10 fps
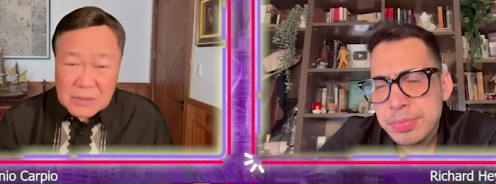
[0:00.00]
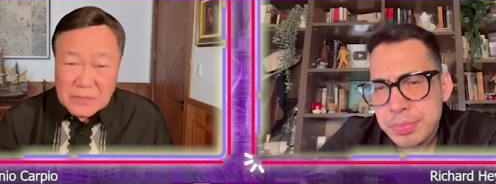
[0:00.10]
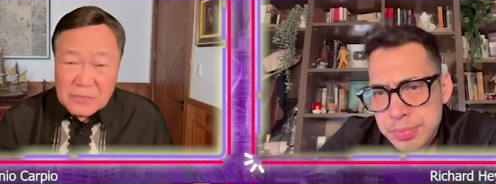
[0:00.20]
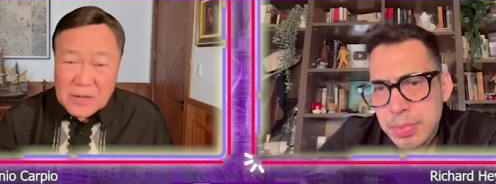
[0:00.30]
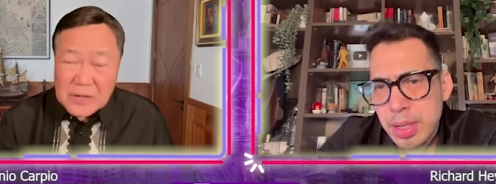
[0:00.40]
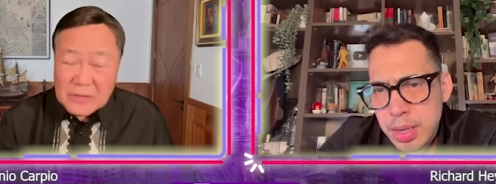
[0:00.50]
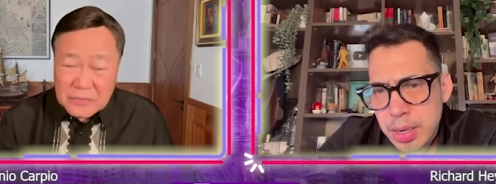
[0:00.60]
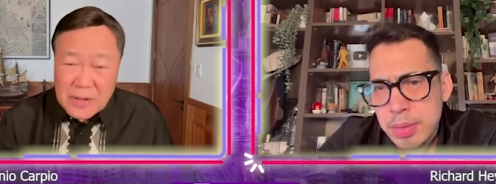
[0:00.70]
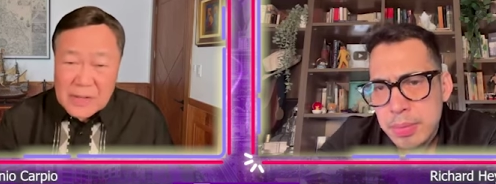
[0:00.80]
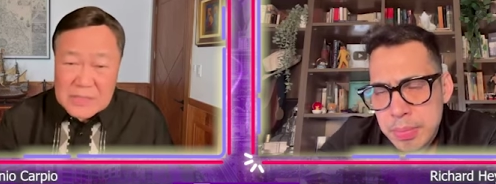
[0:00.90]
Speaker 1: the PhilHealth
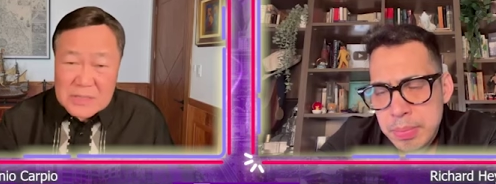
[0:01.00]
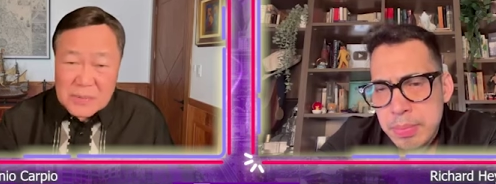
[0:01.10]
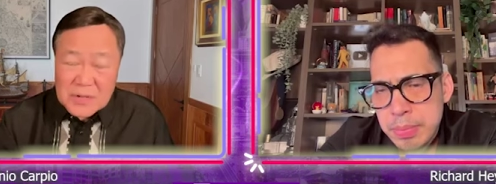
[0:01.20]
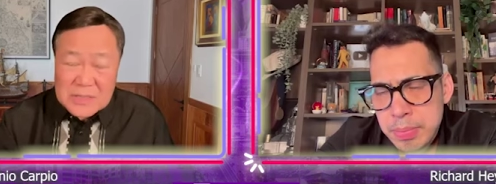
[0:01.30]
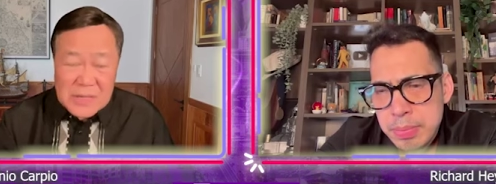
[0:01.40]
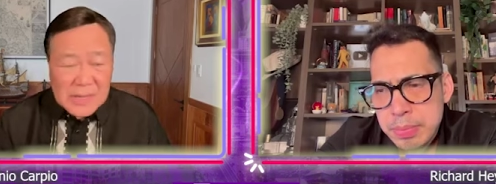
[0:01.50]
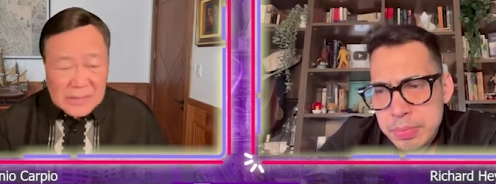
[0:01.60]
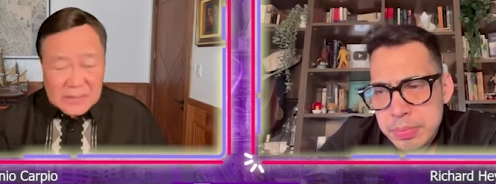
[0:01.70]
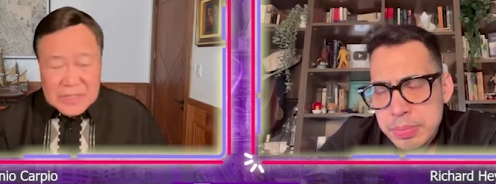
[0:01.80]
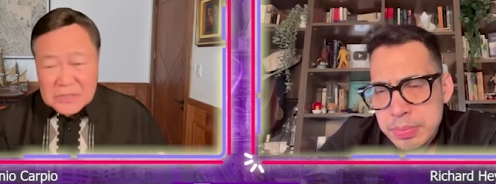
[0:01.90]
funds, because
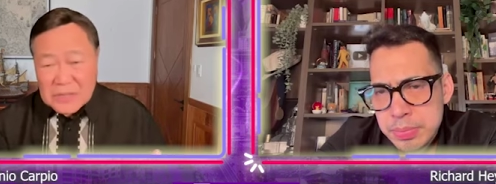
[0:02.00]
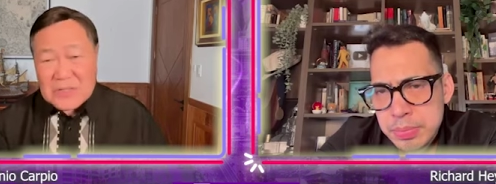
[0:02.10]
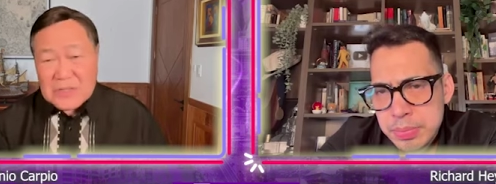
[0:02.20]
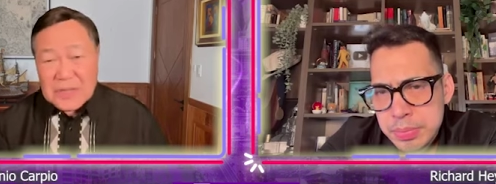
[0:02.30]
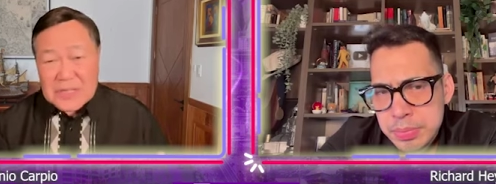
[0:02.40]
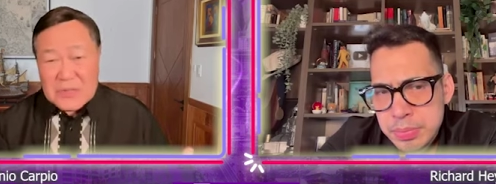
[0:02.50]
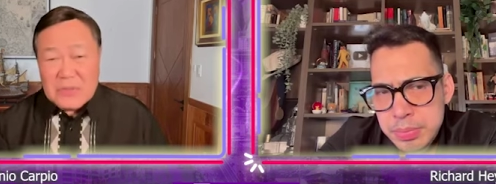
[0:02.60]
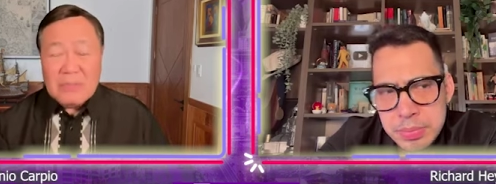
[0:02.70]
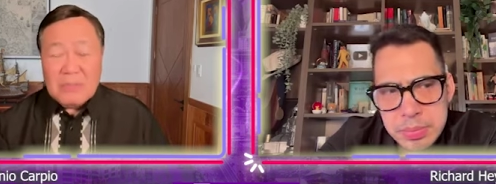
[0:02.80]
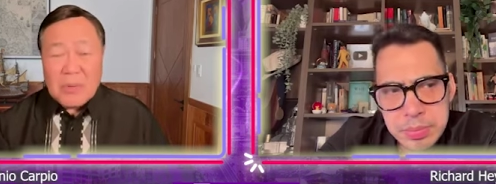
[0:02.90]
this resonates
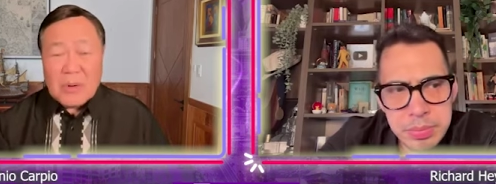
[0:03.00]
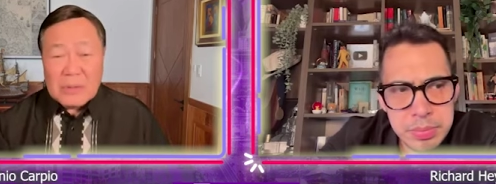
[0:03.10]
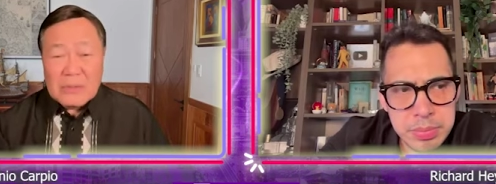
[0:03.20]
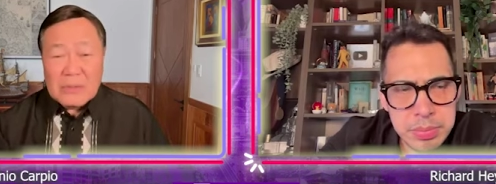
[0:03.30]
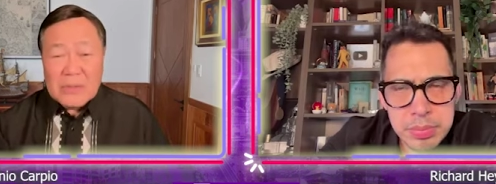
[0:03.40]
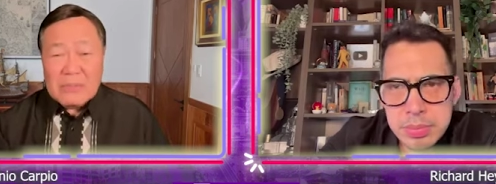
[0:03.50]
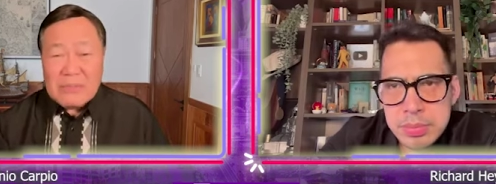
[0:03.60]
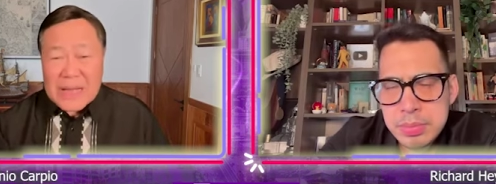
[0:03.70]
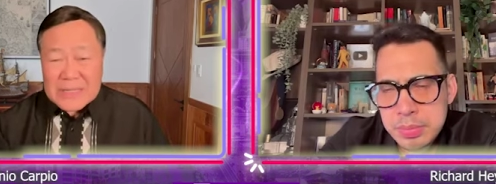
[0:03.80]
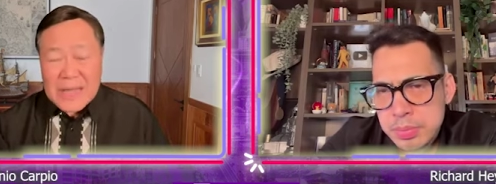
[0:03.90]
with the poor, with the
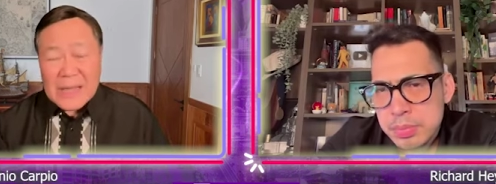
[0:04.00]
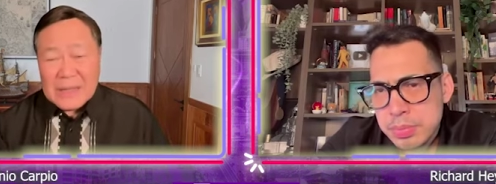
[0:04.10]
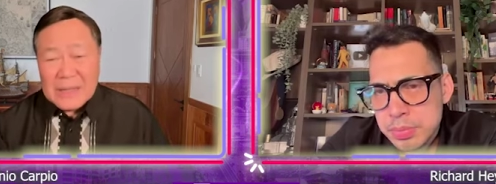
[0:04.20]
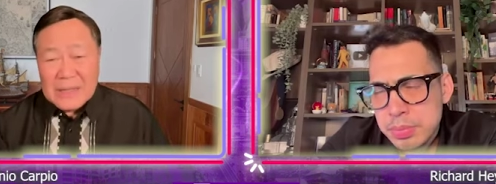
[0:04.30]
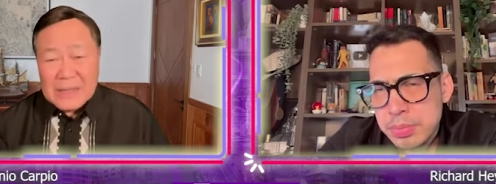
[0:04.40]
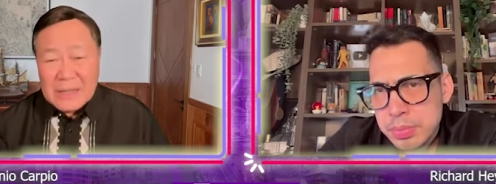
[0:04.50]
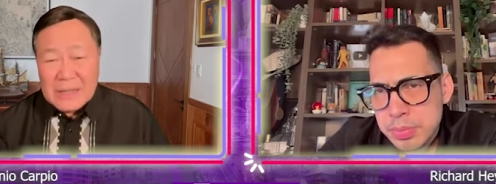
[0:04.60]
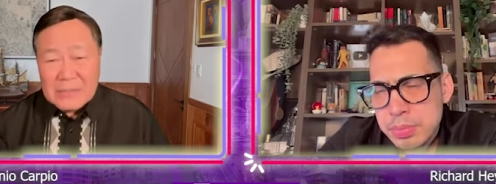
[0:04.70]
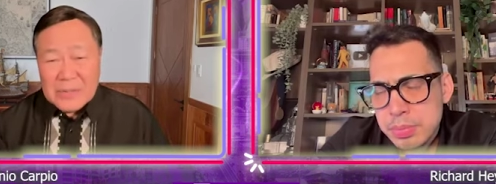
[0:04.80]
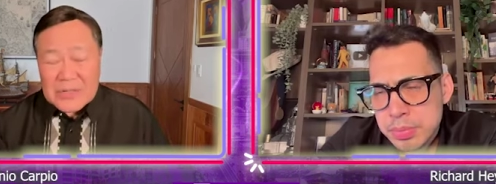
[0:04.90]
massa,
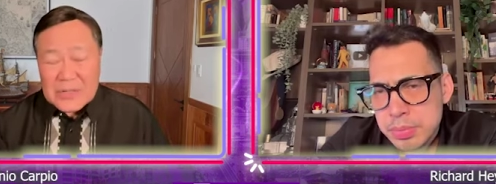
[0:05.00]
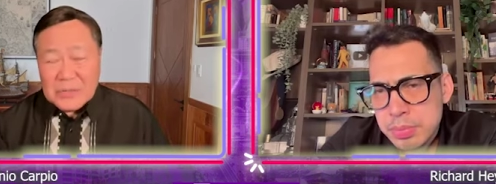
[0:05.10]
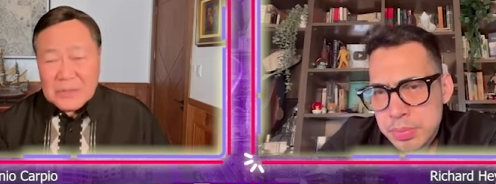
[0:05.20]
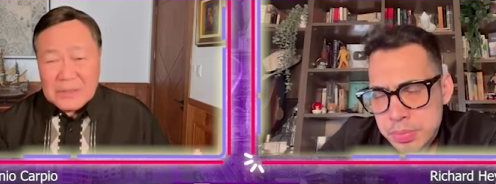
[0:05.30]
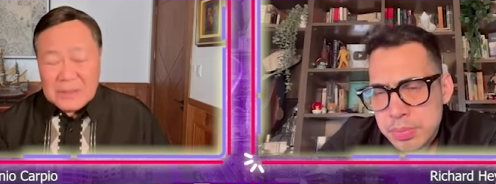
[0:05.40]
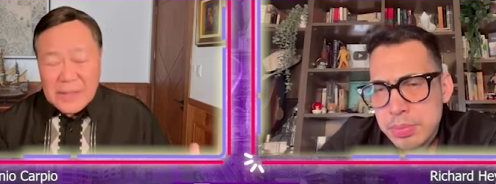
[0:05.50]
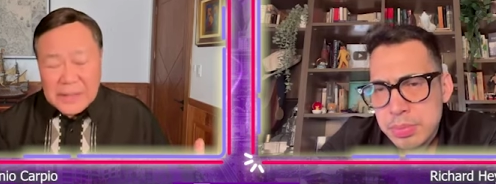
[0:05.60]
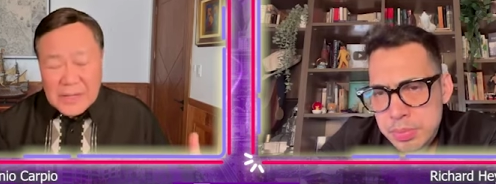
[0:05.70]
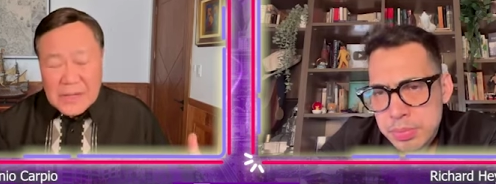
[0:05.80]
because you're taking